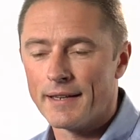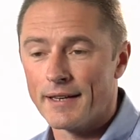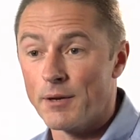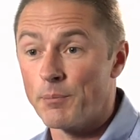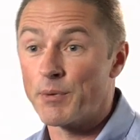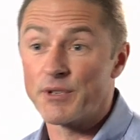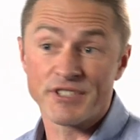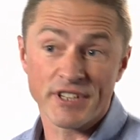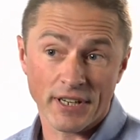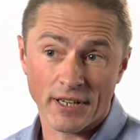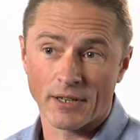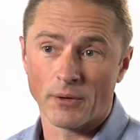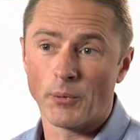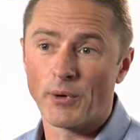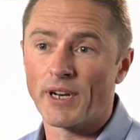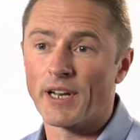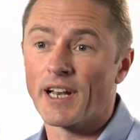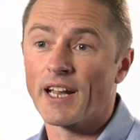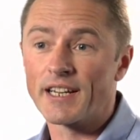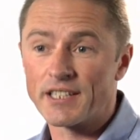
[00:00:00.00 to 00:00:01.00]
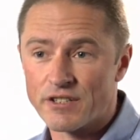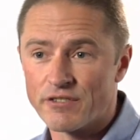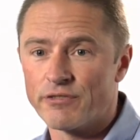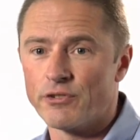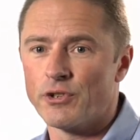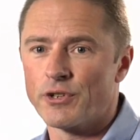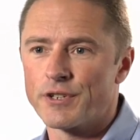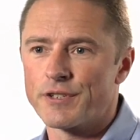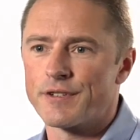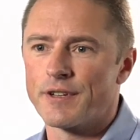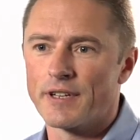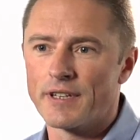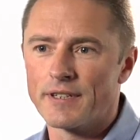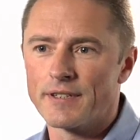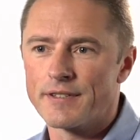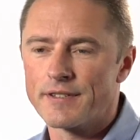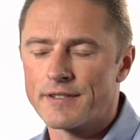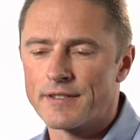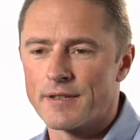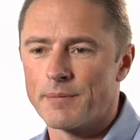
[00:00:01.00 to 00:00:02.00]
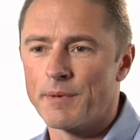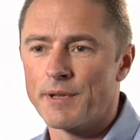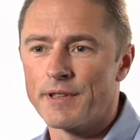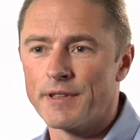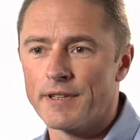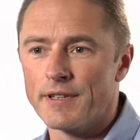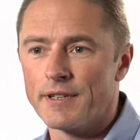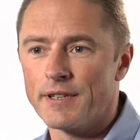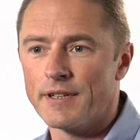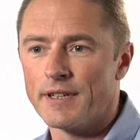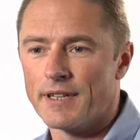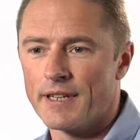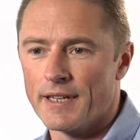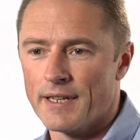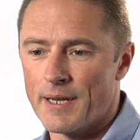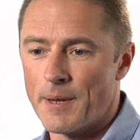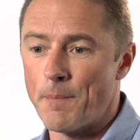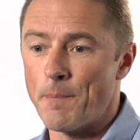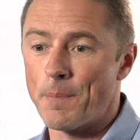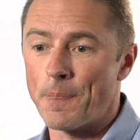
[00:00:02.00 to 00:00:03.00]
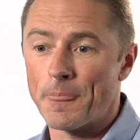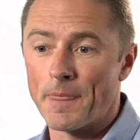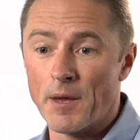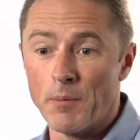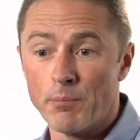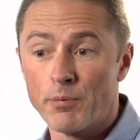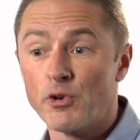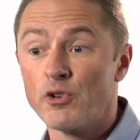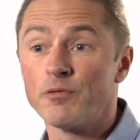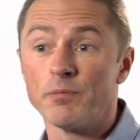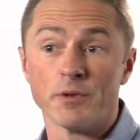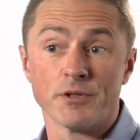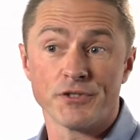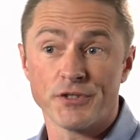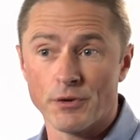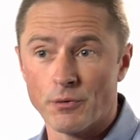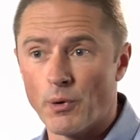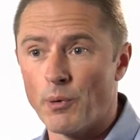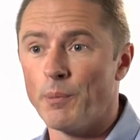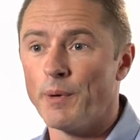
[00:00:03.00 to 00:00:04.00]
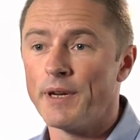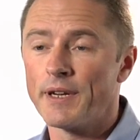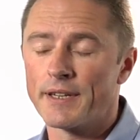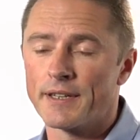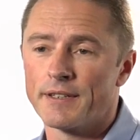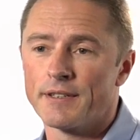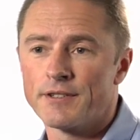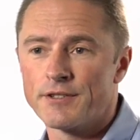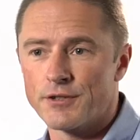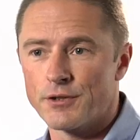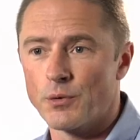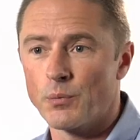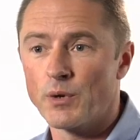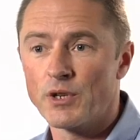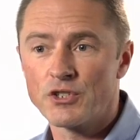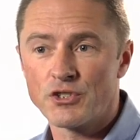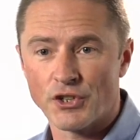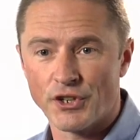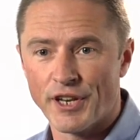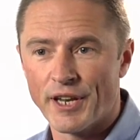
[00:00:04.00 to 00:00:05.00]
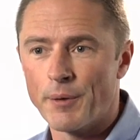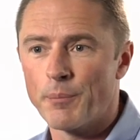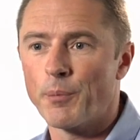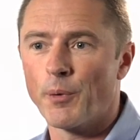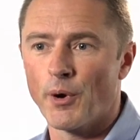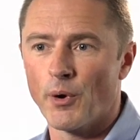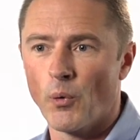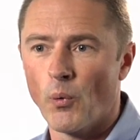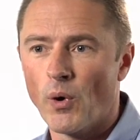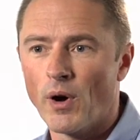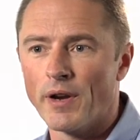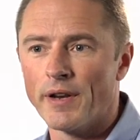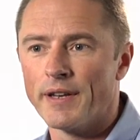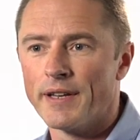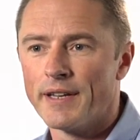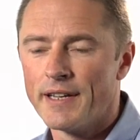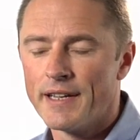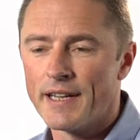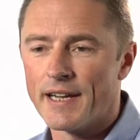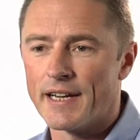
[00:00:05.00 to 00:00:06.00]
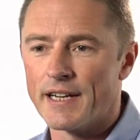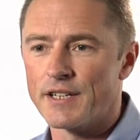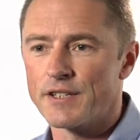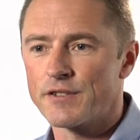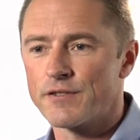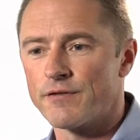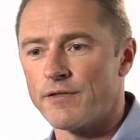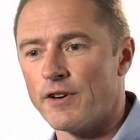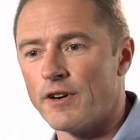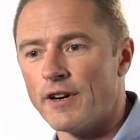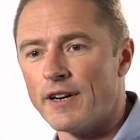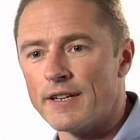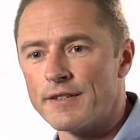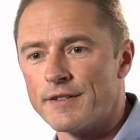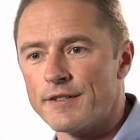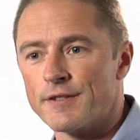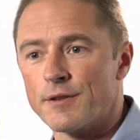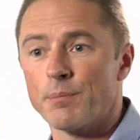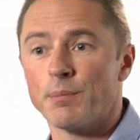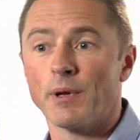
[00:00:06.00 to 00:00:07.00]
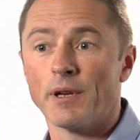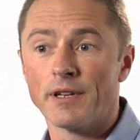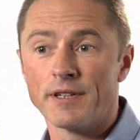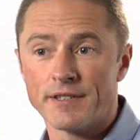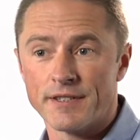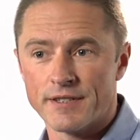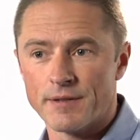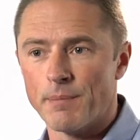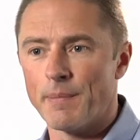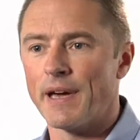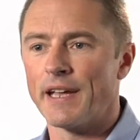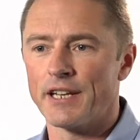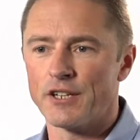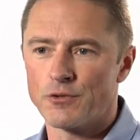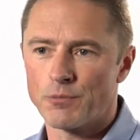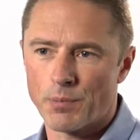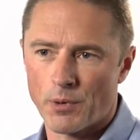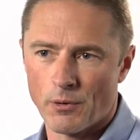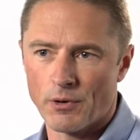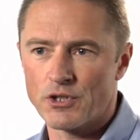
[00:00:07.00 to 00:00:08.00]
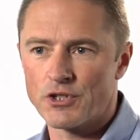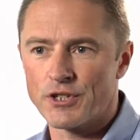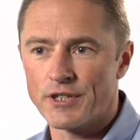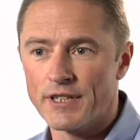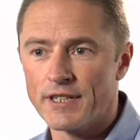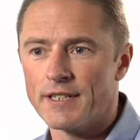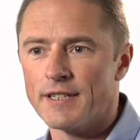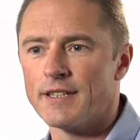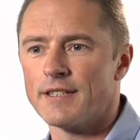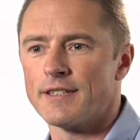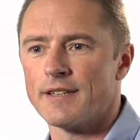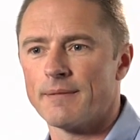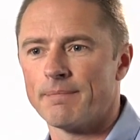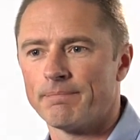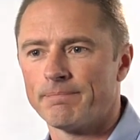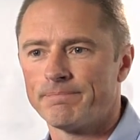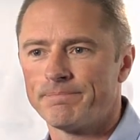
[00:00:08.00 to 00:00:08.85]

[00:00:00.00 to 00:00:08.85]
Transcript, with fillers: in particular, what I'd like to focus on is some of the um, improvements that we're making to Windchill 9.1 as far as its ability to manage Pro Engineer data.